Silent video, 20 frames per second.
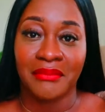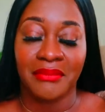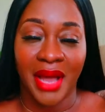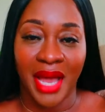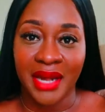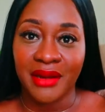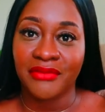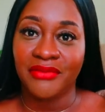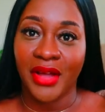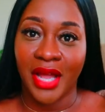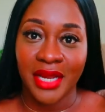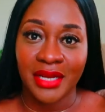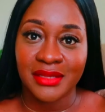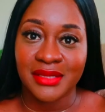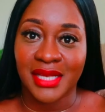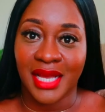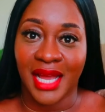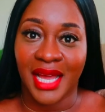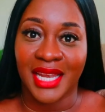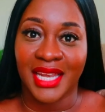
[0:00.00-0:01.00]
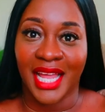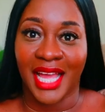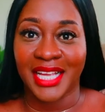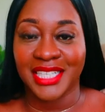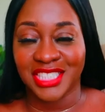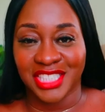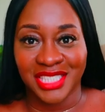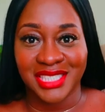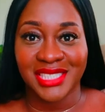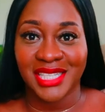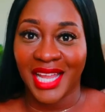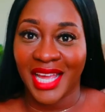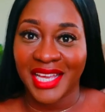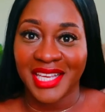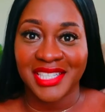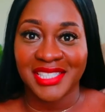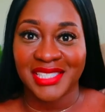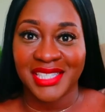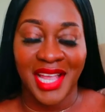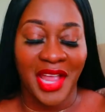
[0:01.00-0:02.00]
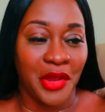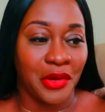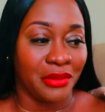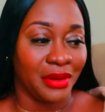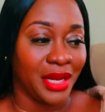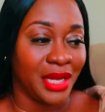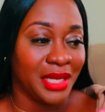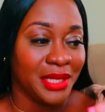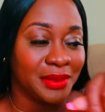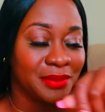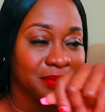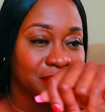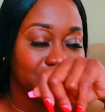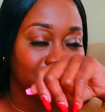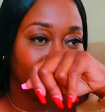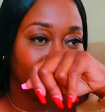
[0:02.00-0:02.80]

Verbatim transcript: by the fireside like just like it say right